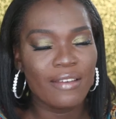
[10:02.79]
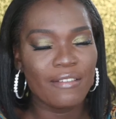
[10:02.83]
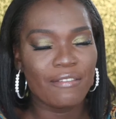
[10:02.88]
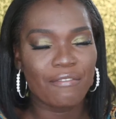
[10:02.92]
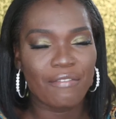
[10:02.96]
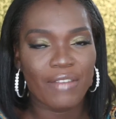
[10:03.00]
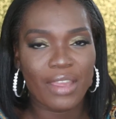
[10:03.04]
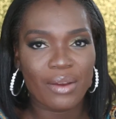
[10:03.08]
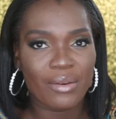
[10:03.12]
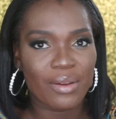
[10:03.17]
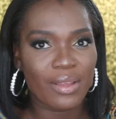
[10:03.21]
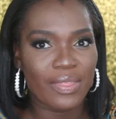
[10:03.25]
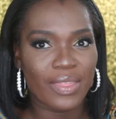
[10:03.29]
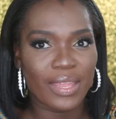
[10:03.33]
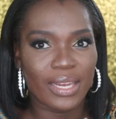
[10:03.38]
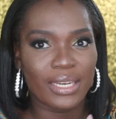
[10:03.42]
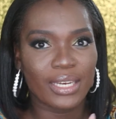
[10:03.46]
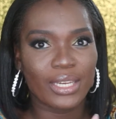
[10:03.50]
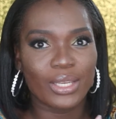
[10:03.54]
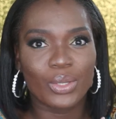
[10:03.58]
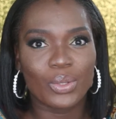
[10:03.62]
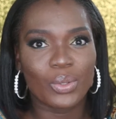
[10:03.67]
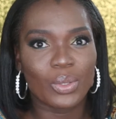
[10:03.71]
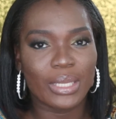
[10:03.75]
fairer than
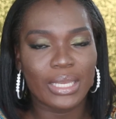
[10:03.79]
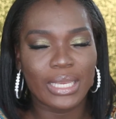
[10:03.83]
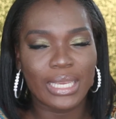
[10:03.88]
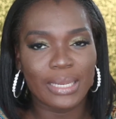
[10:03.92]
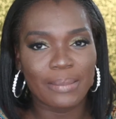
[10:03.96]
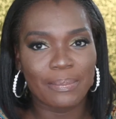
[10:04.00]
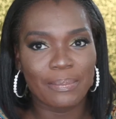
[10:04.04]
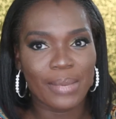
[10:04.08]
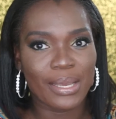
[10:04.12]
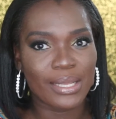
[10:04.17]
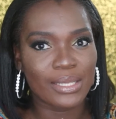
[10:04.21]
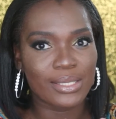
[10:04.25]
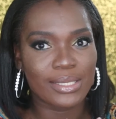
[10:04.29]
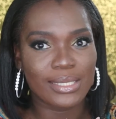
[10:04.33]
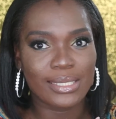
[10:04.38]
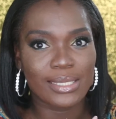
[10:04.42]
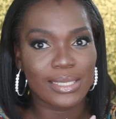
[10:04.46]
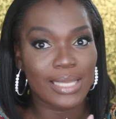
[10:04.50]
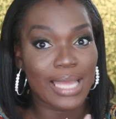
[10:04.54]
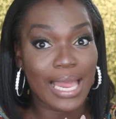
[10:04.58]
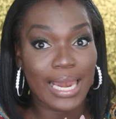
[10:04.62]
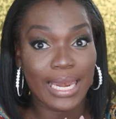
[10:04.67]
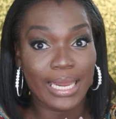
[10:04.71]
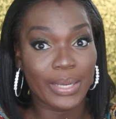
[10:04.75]
Nicole Kidman
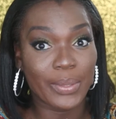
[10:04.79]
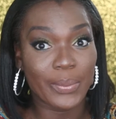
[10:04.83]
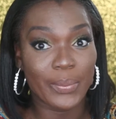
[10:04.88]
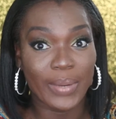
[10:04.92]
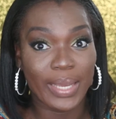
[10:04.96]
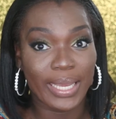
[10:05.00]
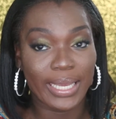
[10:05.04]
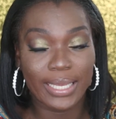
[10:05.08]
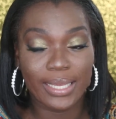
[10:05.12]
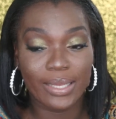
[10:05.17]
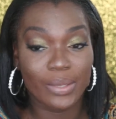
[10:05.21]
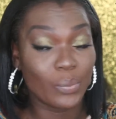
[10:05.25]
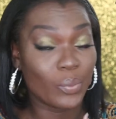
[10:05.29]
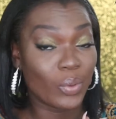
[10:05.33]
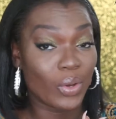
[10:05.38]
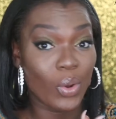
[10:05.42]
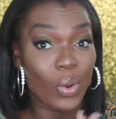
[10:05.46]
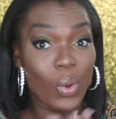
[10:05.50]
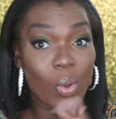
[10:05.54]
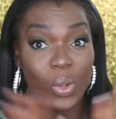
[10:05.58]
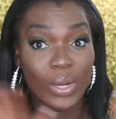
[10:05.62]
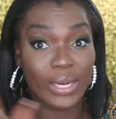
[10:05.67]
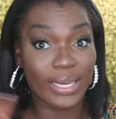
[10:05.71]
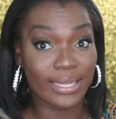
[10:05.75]
to Alec Weck. We're
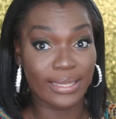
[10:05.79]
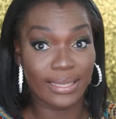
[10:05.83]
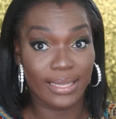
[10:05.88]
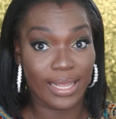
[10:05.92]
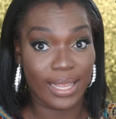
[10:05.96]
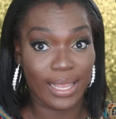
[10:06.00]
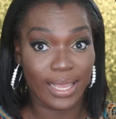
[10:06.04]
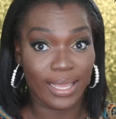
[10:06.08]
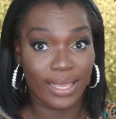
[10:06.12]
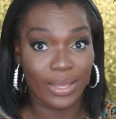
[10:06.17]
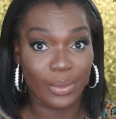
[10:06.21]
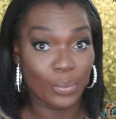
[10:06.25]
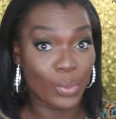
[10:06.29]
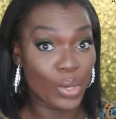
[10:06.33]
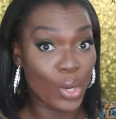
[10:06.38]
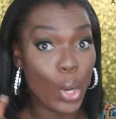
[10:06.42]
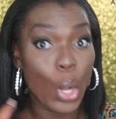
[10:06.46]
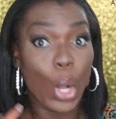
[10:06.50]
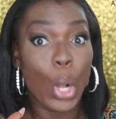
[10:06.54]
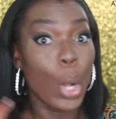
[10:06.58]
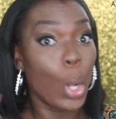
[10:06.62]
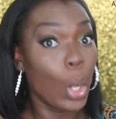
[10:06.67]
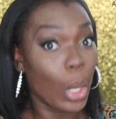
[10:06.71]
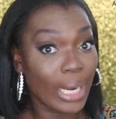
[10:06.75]
all in there. We're
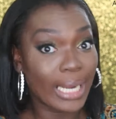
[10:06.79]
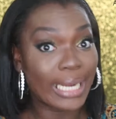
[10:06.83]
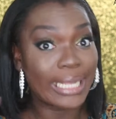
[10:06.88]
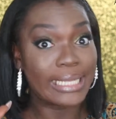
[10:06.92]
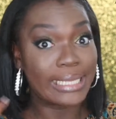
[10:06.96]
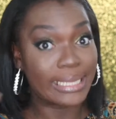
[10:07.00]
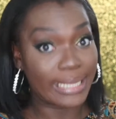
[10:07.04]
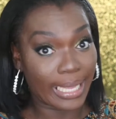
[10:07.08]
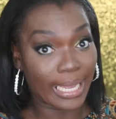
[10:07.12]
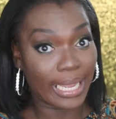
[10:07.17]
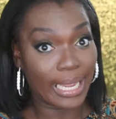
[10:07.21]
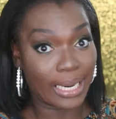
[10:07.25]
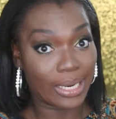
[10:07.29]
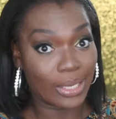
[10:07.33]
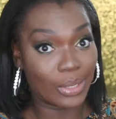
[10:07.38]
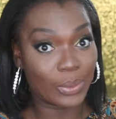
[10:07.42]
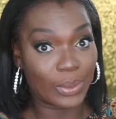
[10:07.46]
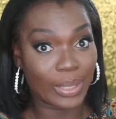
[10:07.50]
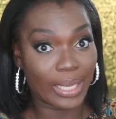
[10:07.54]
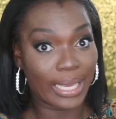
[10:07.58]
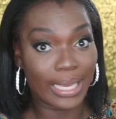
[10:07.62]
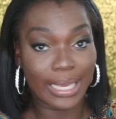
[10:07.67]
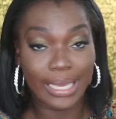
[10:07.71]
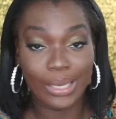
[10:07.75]
all in there.
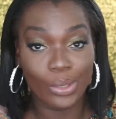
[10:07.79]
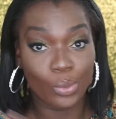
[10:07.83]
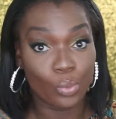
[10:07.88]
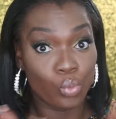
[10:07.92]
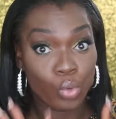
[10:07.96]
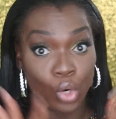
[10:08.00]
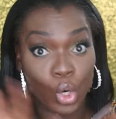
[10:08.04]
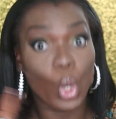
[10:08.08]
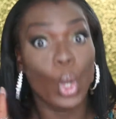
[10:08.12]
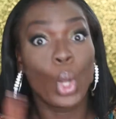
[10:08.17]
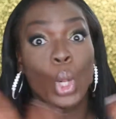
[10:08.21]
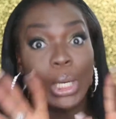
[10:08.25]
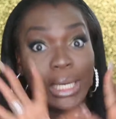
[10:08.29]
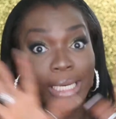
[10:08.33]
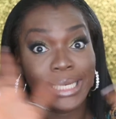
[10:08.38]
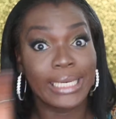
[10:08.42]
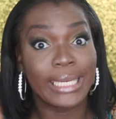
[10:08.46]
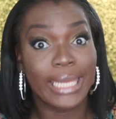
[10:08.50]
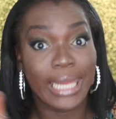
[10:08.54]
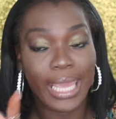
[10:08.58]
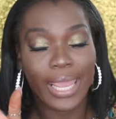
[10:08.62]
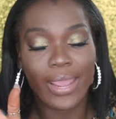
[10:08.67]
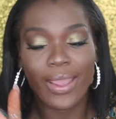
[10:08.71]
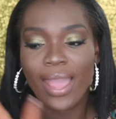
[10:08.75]
Okay, we're all
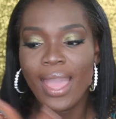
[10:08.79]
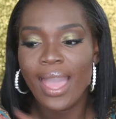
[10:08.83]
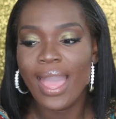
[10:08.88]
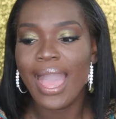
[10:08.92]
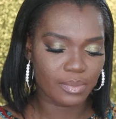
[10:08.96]
in there.